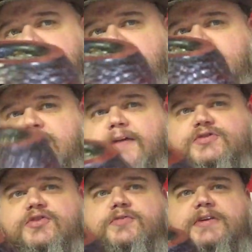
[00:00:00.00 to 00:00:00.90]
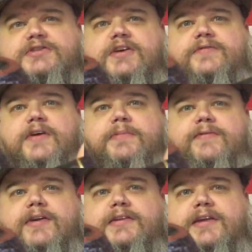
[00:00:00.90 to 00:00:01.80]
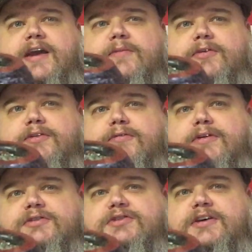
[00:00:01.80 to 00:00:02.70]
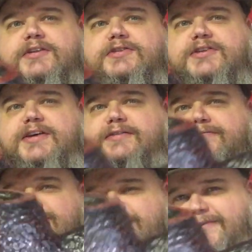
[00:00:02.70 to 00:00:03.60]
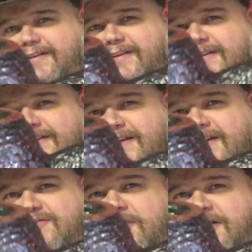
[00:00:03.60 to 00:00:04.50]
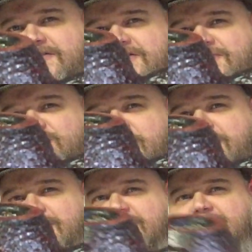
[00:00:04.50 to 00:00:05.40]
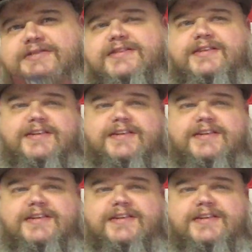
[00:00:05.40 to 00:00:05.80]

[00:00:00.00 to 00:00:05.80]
I've screwed myself up. I've got the camera on the wrong side of this thing. That's why it seems weird, I guess.